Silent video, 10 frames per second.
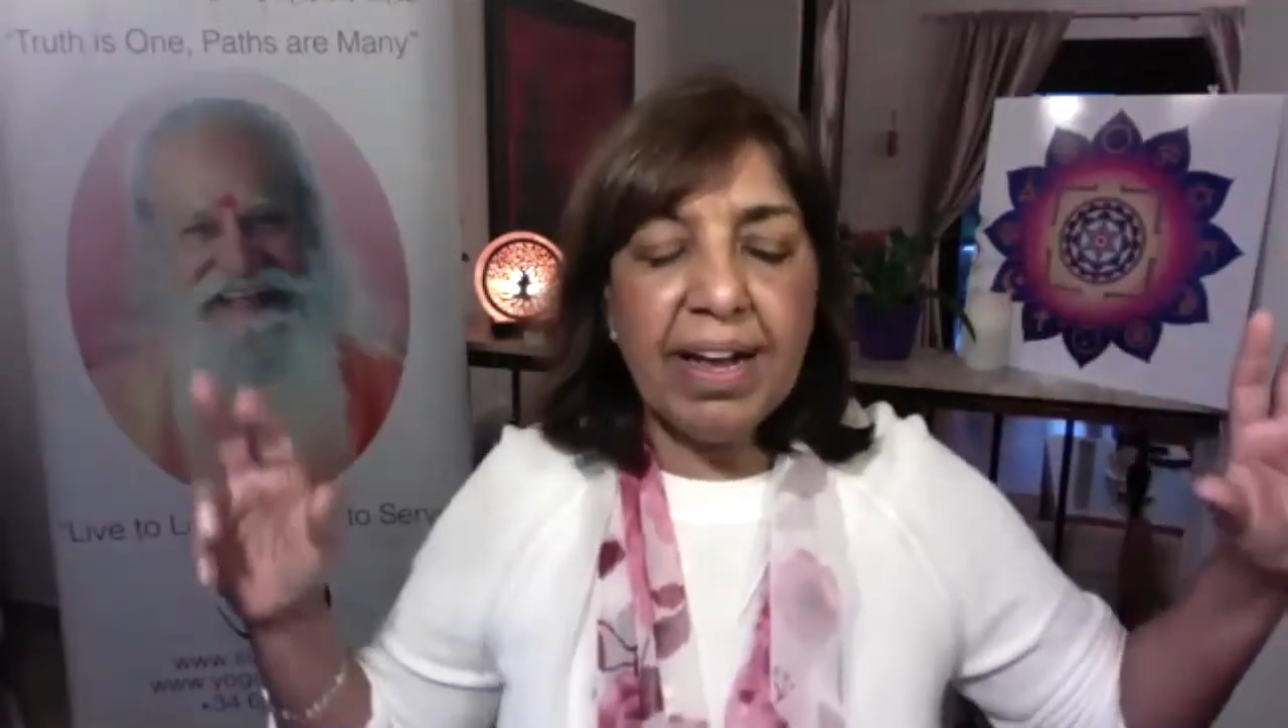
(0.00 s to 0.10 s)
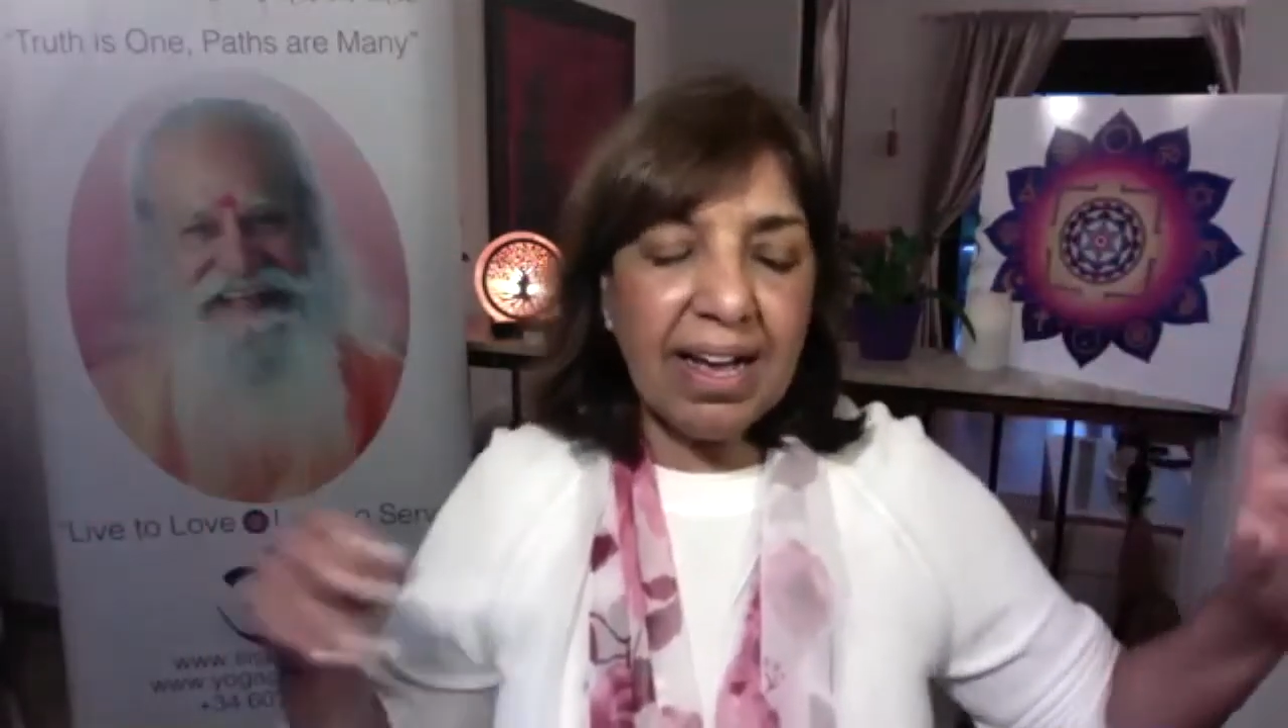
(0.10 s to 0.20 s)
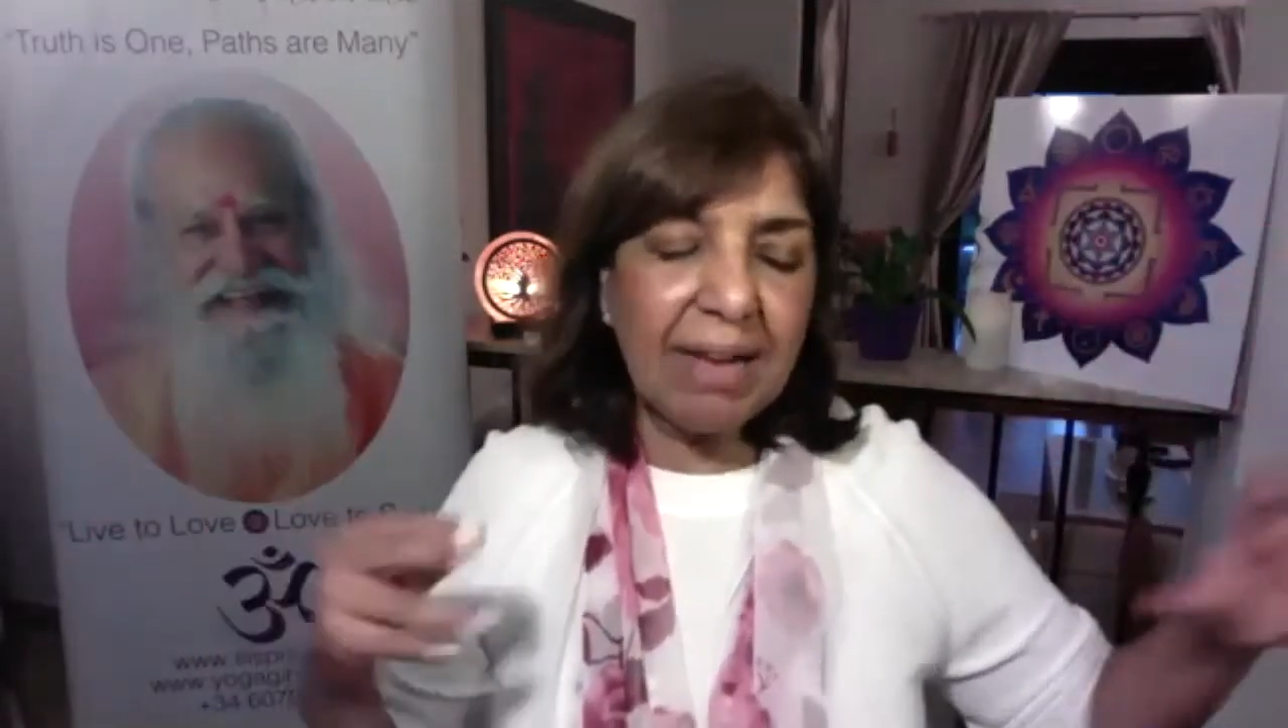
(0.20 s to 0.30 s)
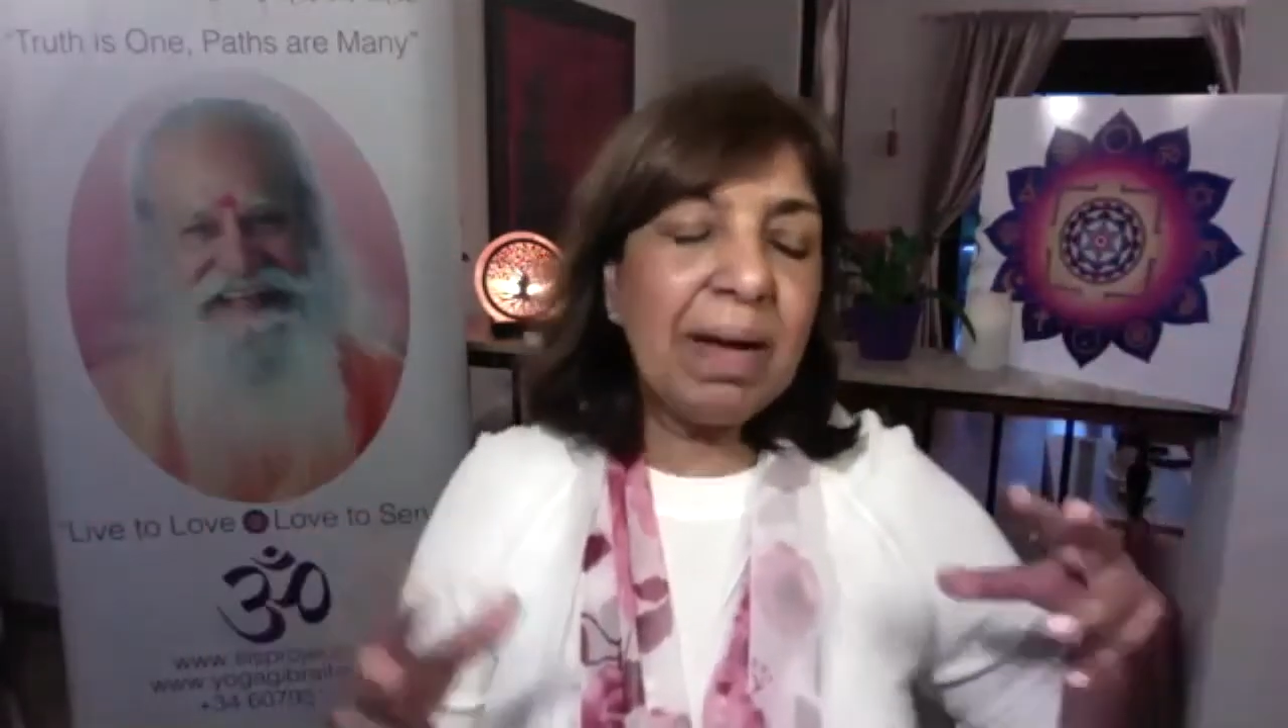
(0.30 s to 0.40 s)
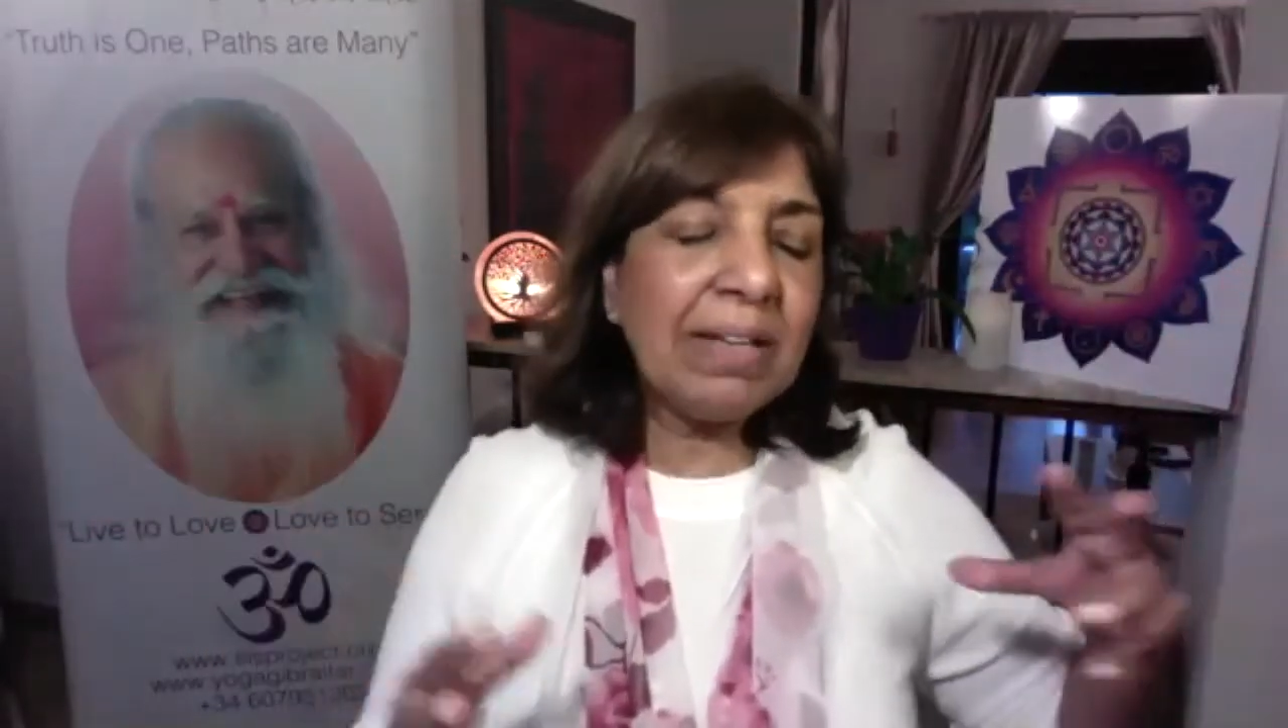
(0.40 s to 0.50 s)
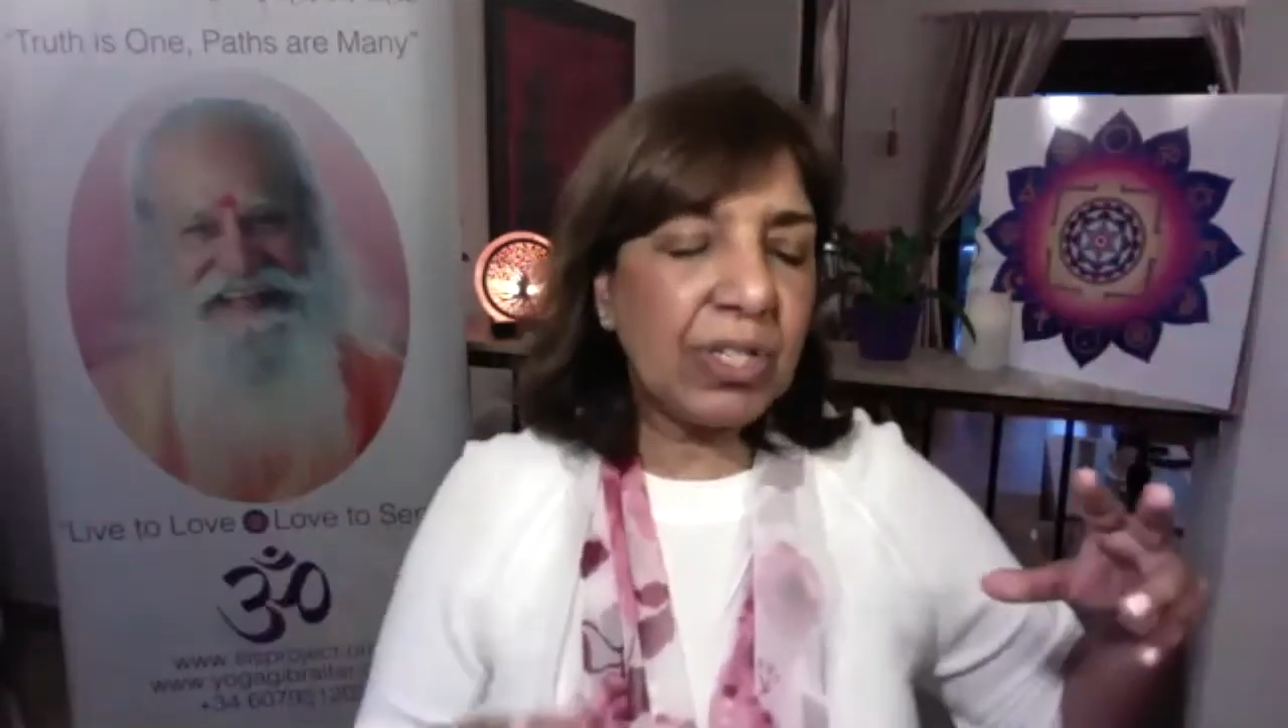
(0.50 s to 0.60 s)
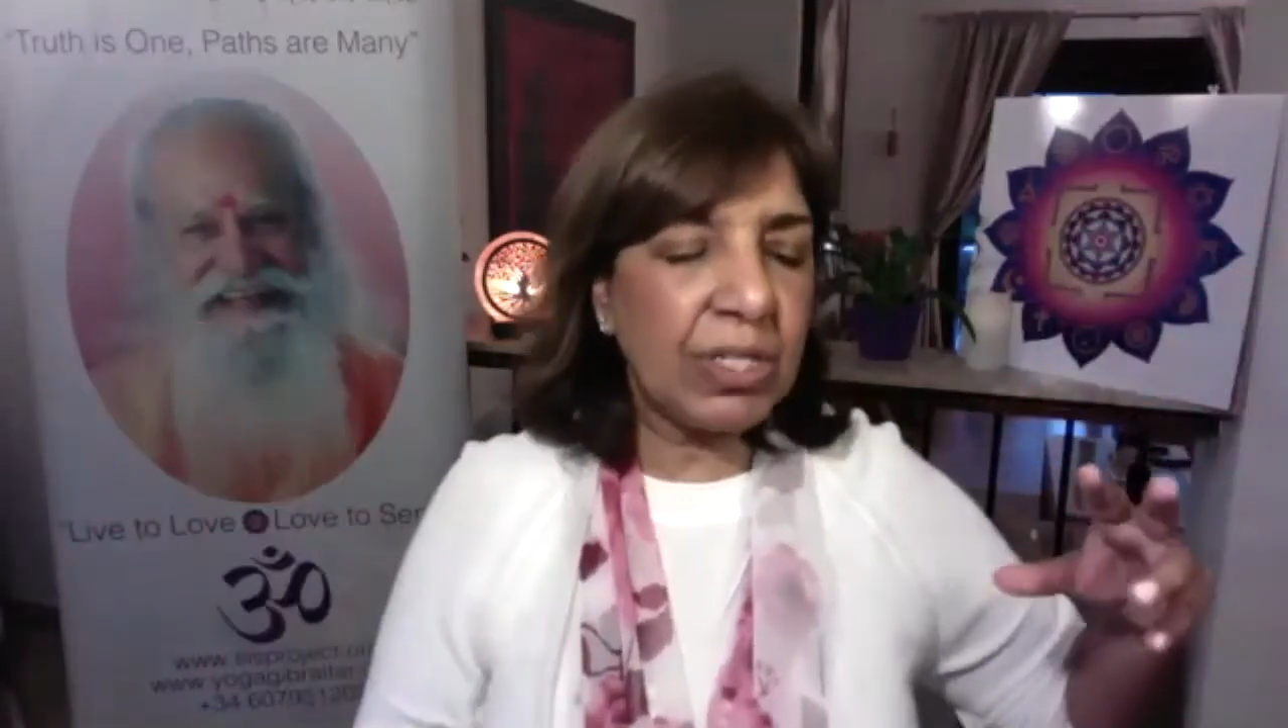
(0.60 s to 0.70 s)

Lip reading: about the